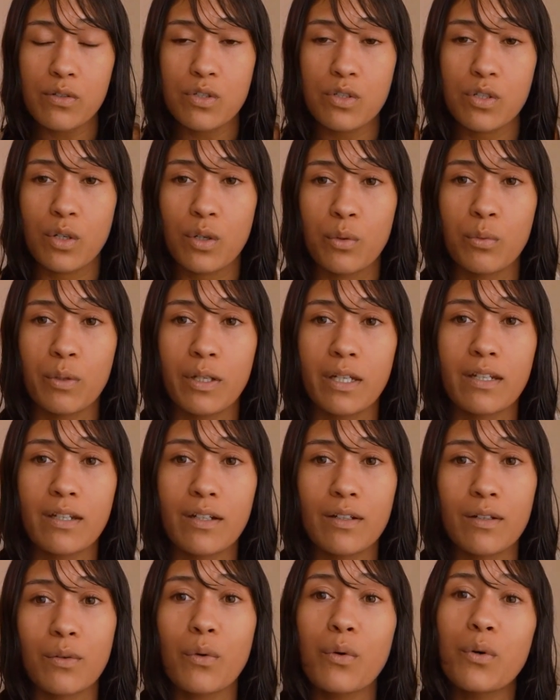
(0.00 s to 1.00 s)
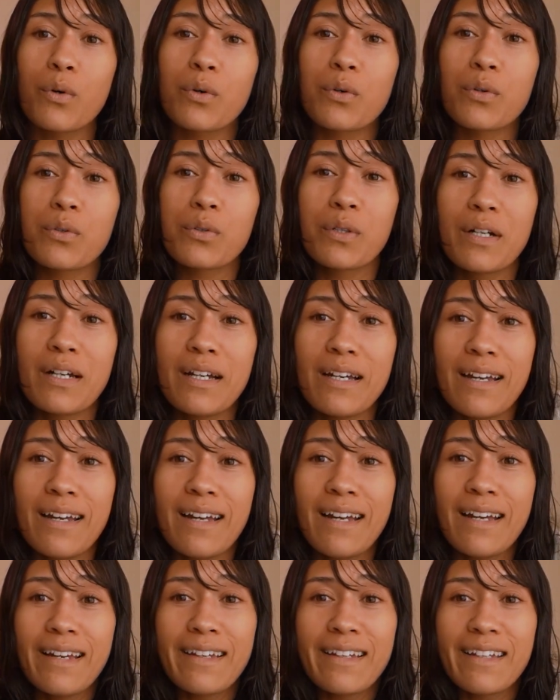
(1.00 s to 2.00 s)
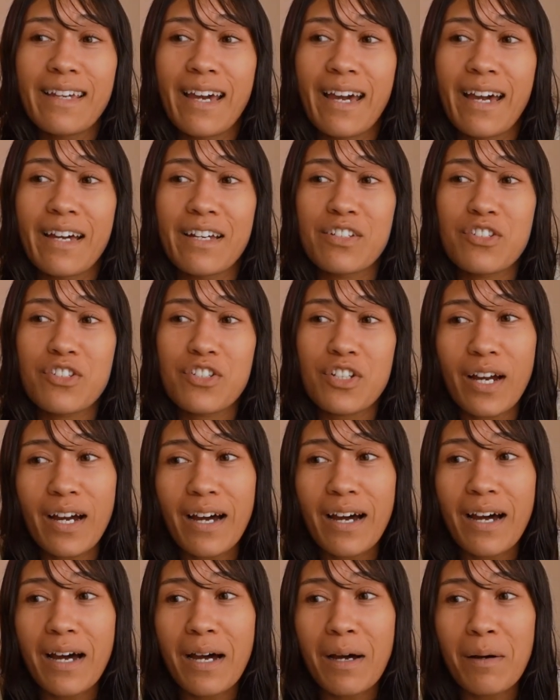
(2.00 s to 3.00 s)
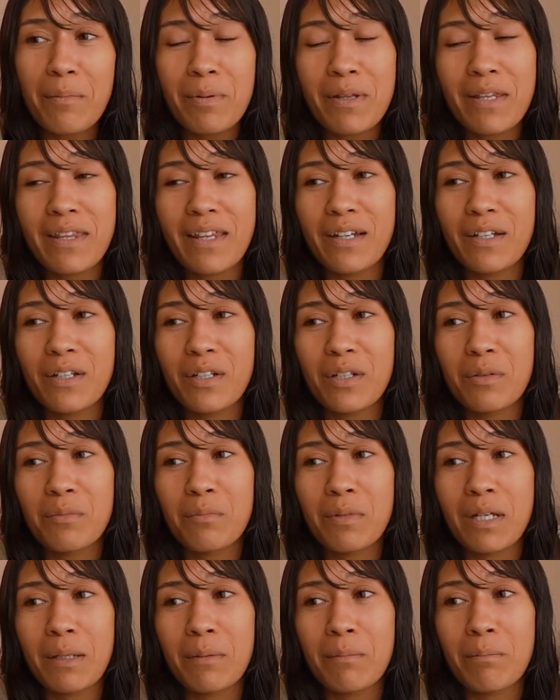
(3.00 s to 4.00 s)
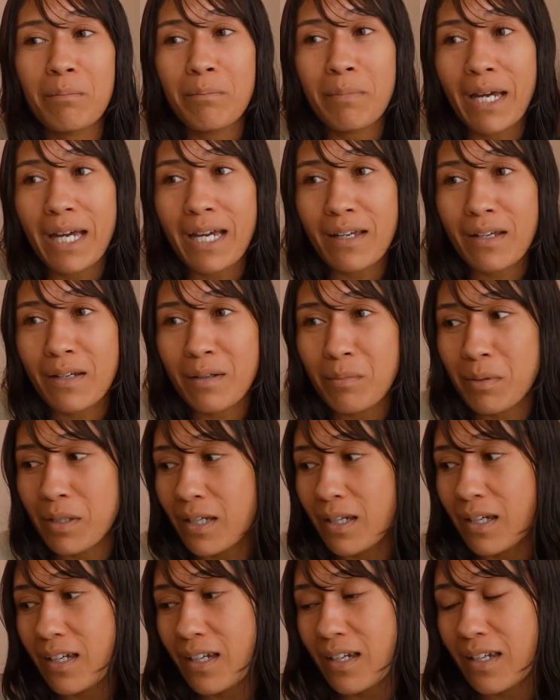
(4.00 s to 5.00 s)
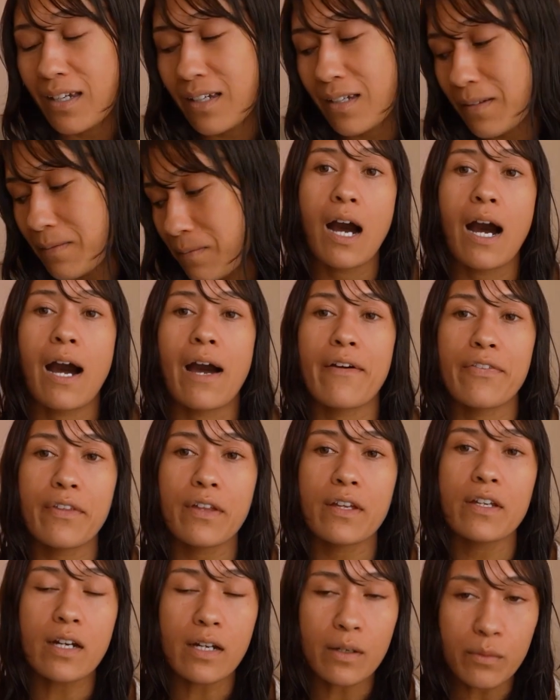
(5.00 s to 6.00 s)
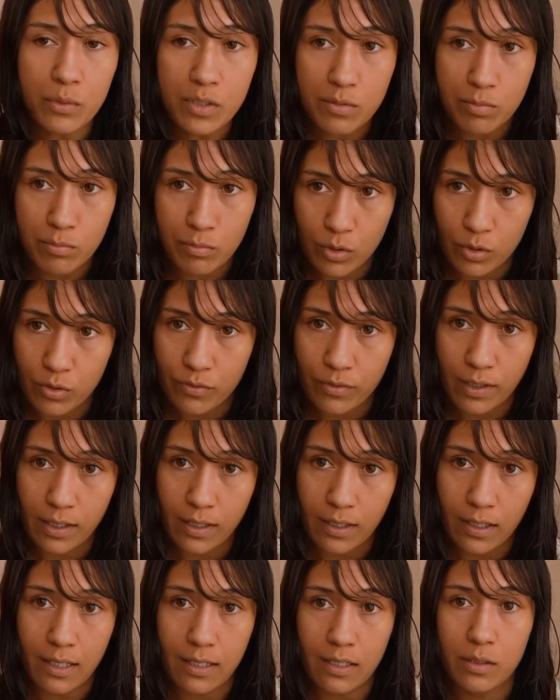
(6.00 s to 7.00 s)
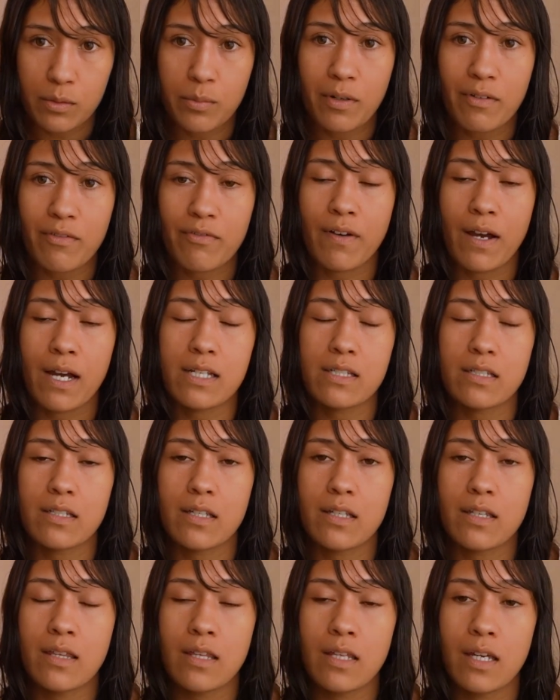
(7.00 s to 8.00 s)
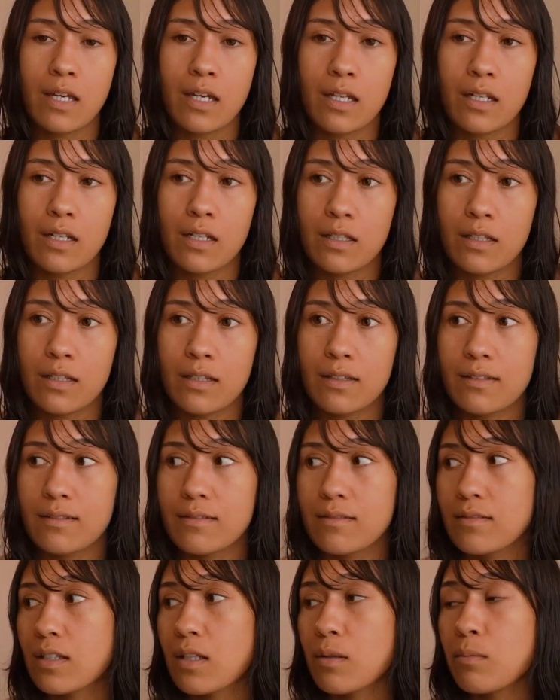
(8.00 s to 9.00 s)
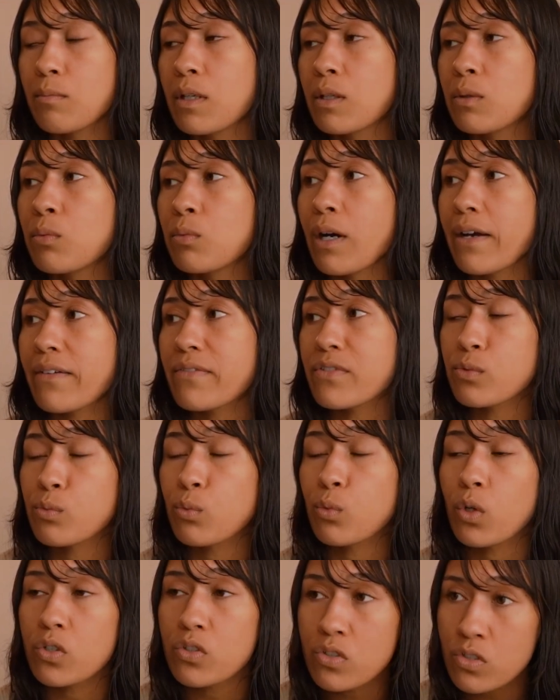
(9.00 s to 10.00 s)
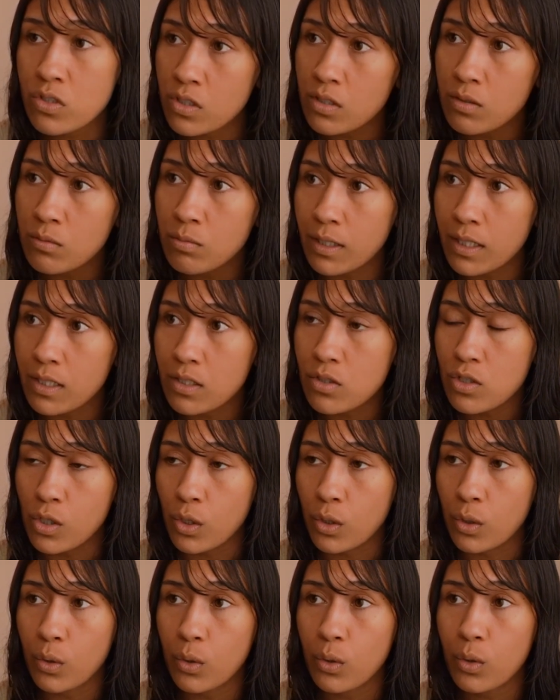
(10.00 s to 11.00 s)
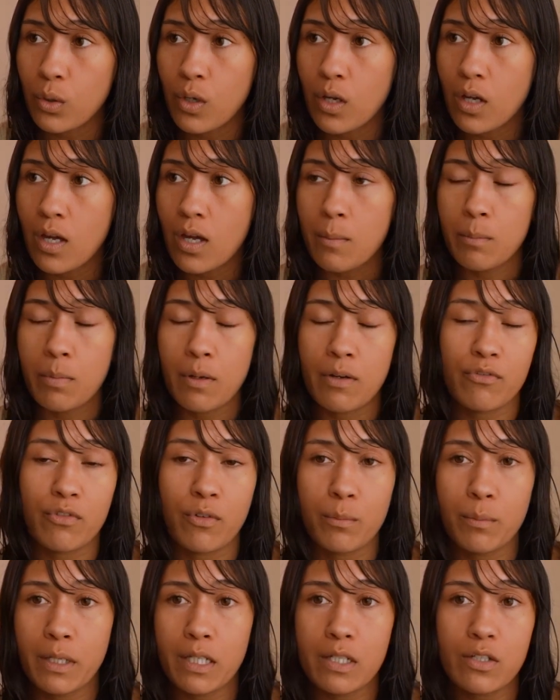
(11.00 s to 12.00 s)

so we could all catch up and they could meet baby. I think I was moving a little bit faster than the midwives wanted me to, but for me